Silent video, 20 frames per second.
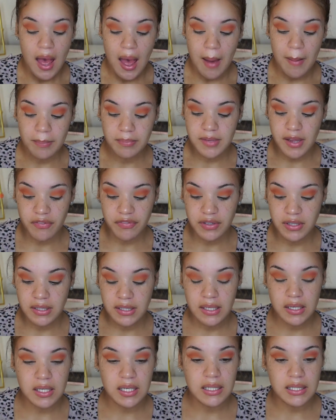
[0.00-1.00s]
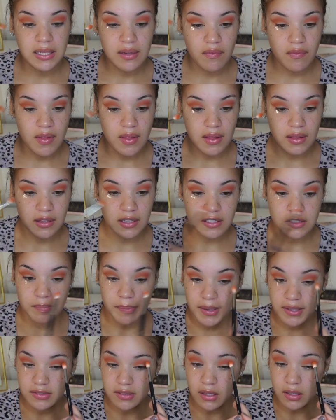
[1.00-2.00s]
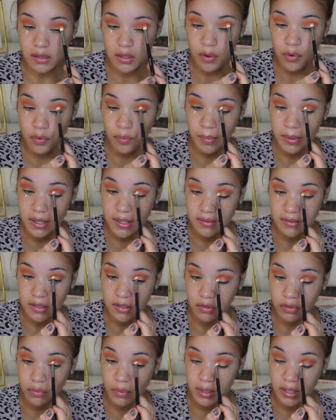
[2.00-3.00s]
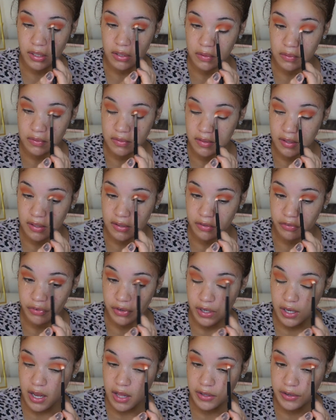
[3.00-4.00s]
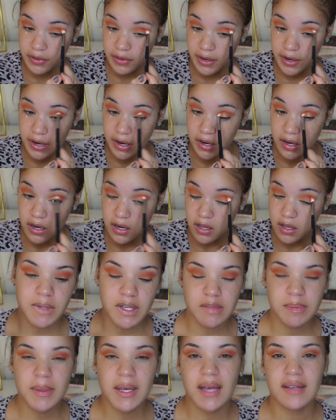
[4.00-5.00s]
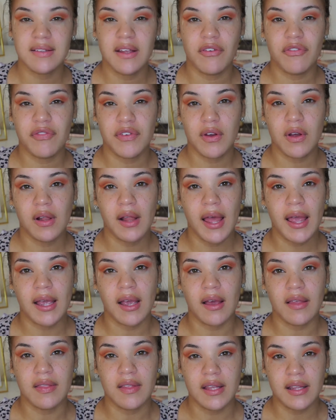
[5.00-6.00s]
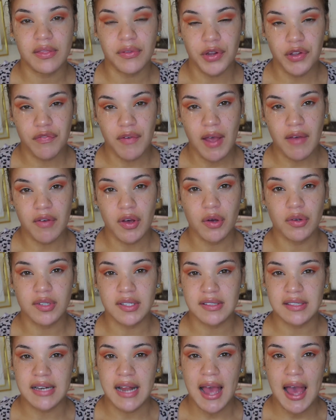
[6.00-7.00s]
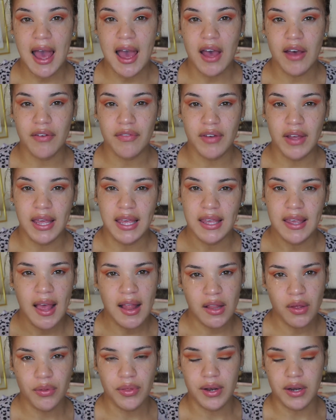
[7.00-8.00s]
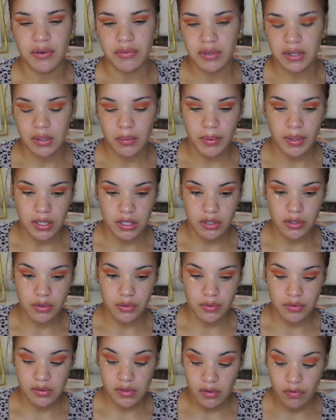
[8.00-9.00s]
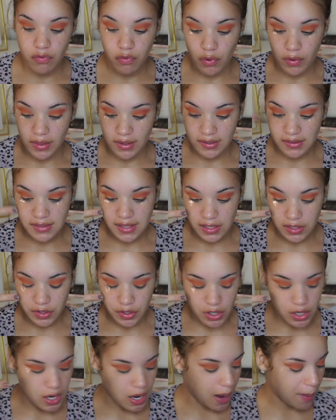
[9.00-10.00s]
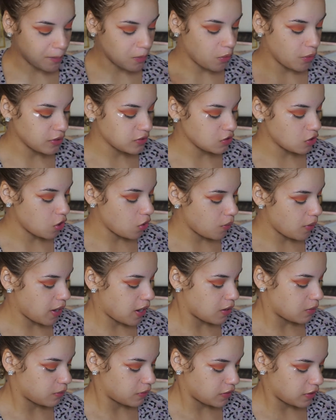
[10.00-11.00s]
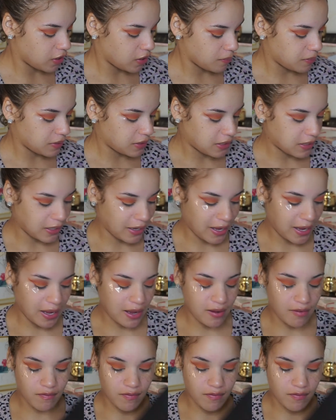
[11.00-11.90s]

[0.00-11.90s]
I'm definitely going to leave the lid space alone because I do want to use a different color there. Just because I feel like the 350 doesn't have a yellow that I really want to use for the center, I'm going to go in with the Urban Decay